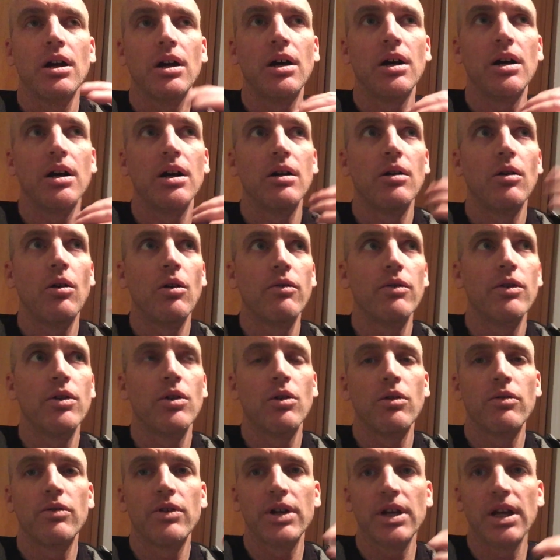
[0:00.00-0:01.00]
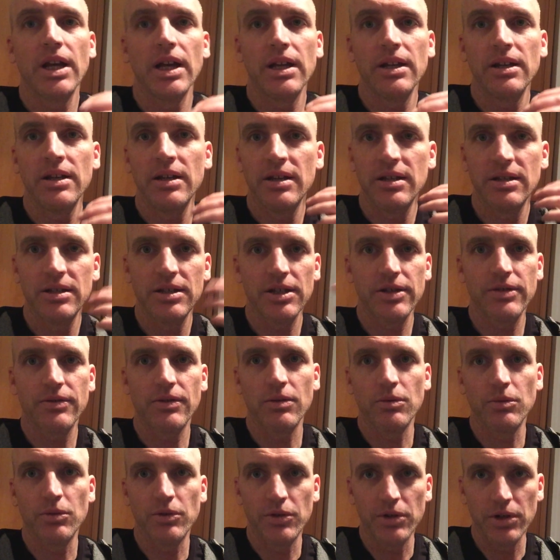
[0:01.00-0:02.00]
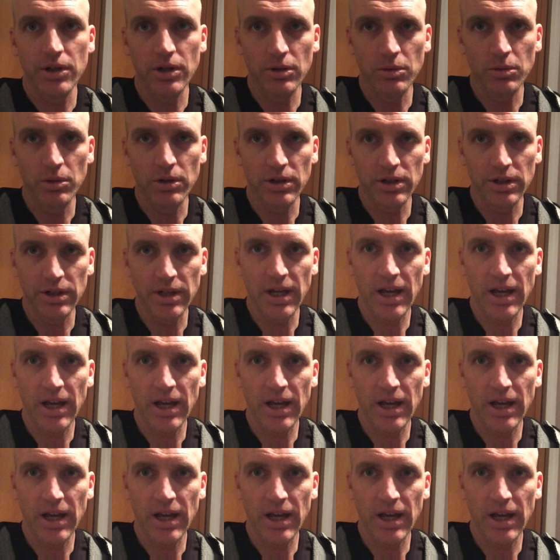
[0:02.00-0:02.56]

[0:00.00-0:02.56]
over and over again, just for real world